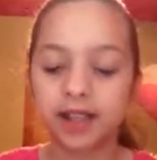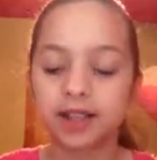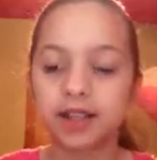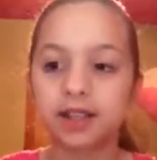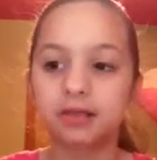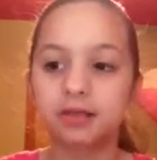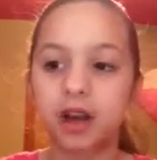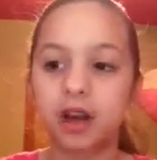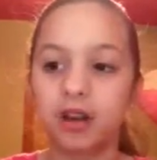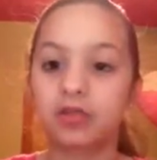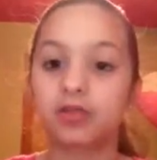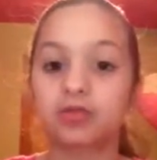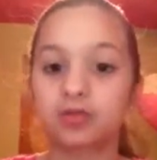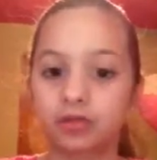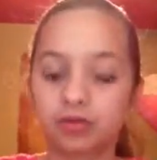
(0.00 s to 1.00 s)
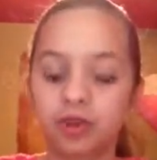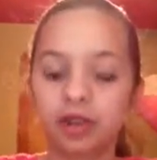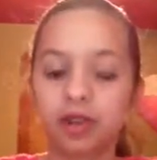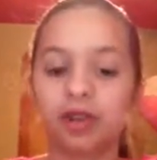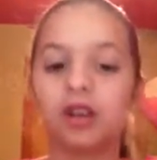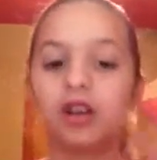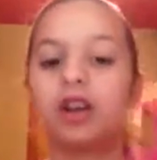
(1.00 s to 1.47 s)
It smells
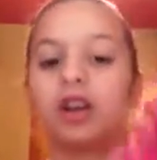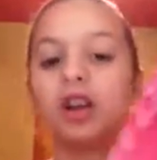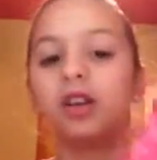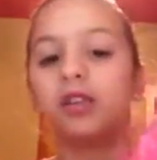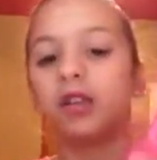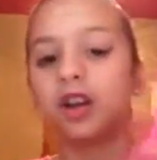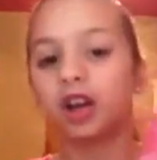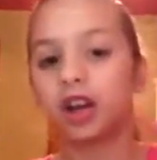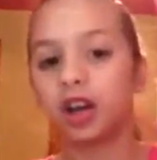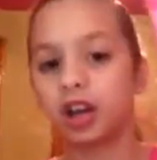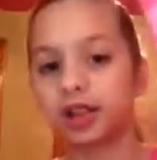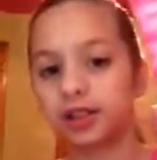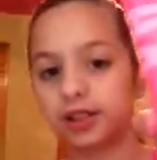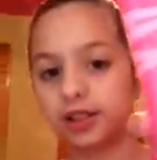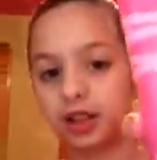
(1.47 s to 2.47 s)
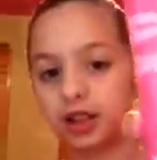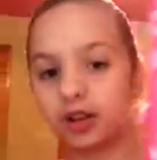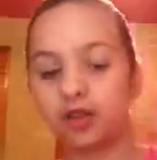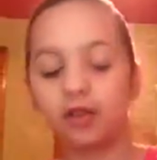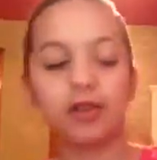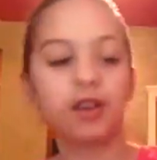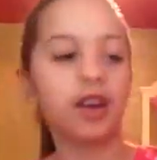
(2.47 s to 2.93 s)
really, really good.
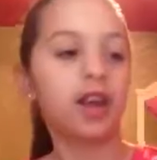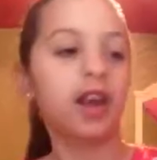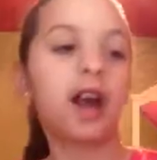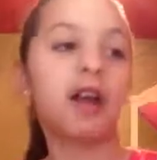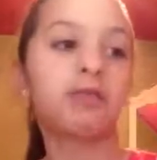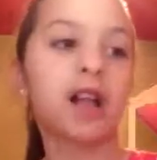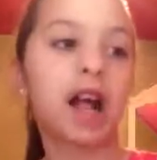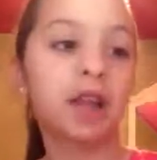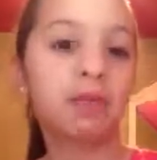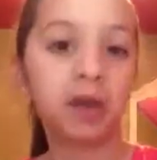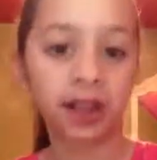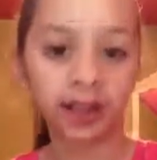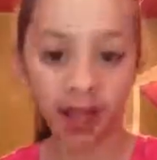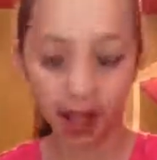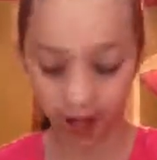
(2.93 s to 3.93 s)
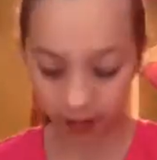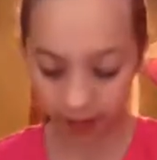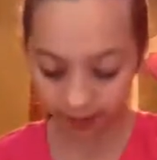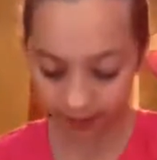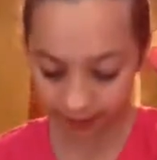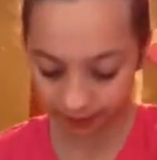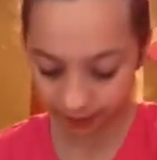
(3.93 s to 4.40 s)
So I'm glad I picked that up.